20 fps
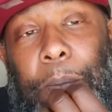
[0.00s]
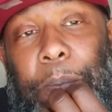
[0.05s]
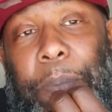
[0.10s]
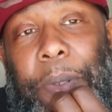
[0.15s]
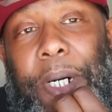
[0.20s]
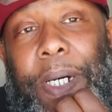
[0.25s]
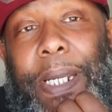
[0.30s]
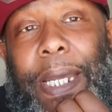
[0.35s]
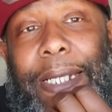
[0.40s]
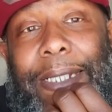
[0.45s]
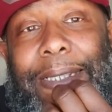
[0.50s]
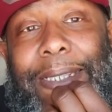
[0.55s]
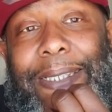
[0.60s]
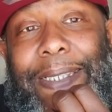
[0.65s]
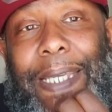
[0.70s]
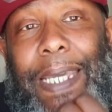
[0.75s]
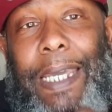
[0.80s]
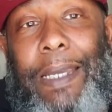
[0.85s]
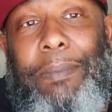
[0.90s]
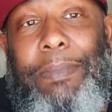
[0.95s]
But at the
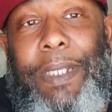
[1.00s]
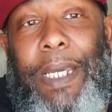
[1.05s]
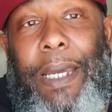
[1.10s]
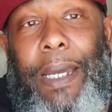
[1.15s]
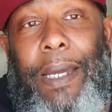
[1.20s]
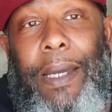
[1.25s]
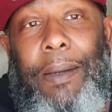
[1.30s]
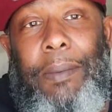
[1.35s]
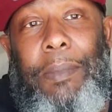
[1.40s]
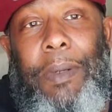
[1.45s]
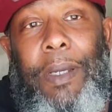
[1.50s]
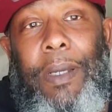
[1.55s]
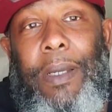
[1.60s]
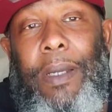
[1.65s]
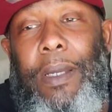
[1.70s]
same time,